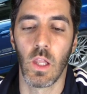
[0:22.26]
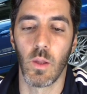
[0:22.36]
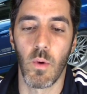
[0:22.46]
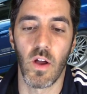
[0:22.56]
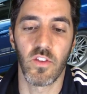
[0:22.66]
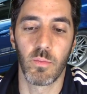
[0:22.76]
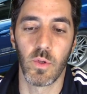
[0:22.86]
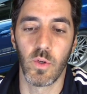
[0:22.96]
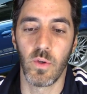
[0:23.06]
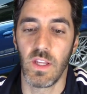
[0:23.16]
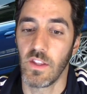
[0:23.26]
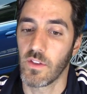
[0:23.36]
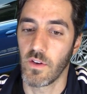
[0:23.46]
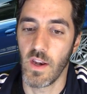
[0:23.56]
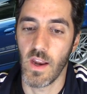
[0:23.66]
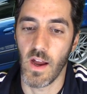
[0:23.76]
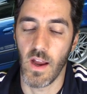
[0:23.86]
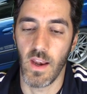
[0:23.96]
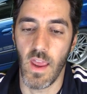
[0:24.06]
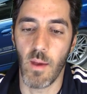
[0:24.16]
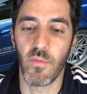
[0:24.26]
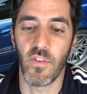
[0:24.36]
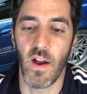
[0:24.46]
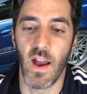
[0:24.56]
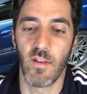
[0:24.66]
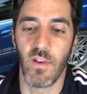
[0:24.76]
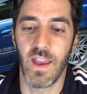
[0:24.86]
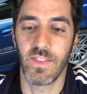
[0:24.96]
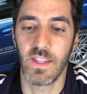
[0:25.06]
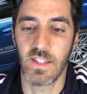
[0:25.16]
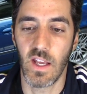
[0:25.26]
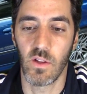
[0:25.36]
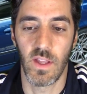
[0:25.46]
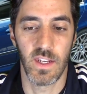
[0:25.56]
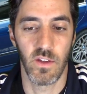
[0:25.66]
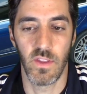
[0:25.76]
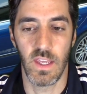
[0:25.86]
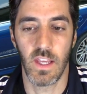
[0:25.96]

Le Mans Blue E39 M5 at the tail end of the